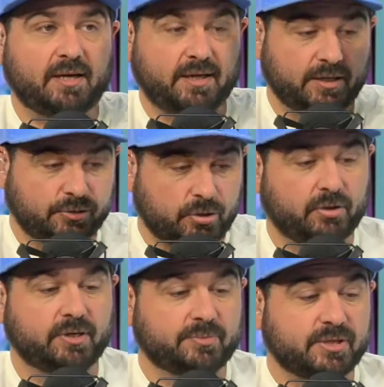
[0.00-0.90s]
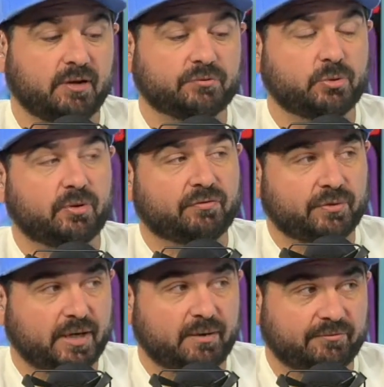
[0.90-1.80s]
he can turn himself to a
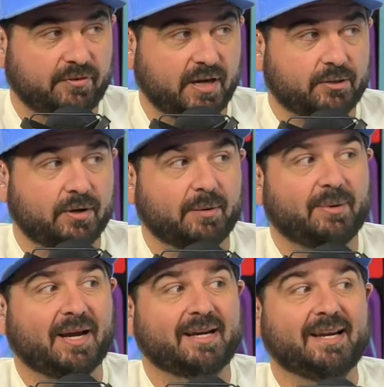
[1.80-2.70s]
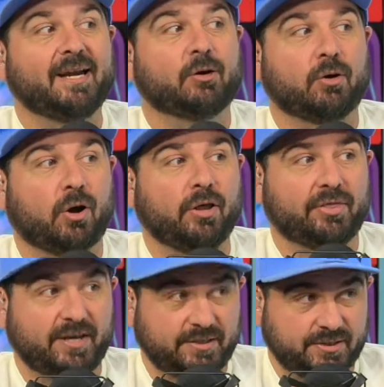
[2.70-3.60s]
freedom fighter and a pioneer on
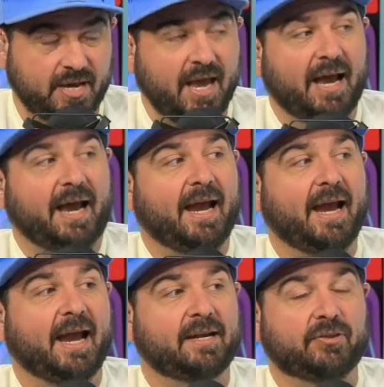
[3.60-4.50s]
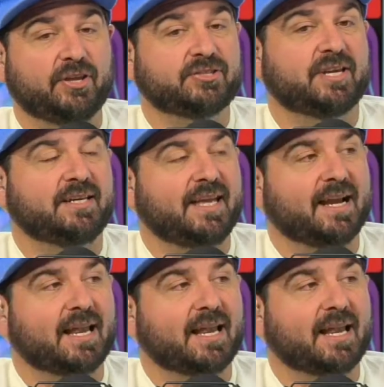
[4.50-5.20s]
this. And this can get